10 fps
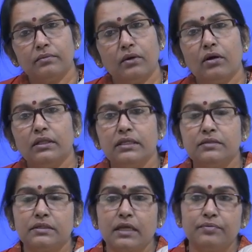all
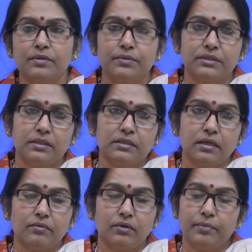these types of business
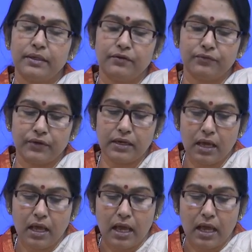will be different.